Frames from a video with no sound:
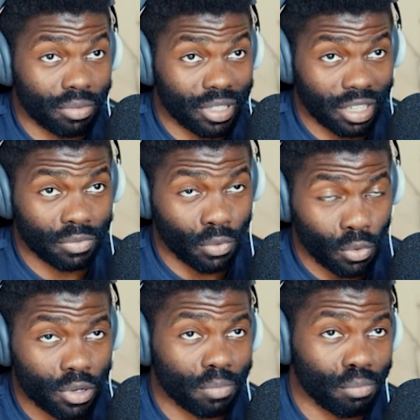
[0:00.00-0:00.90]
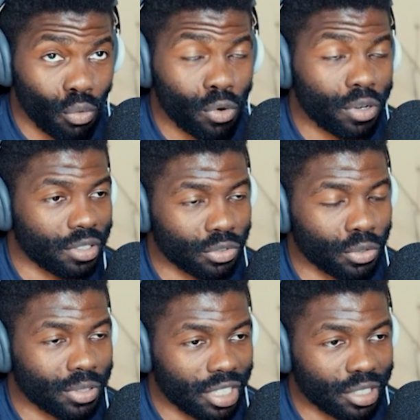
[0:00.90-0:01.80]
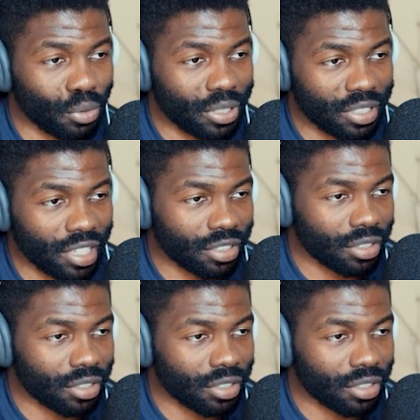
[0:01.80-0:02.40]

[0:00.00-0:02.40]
that's four more, so six point six.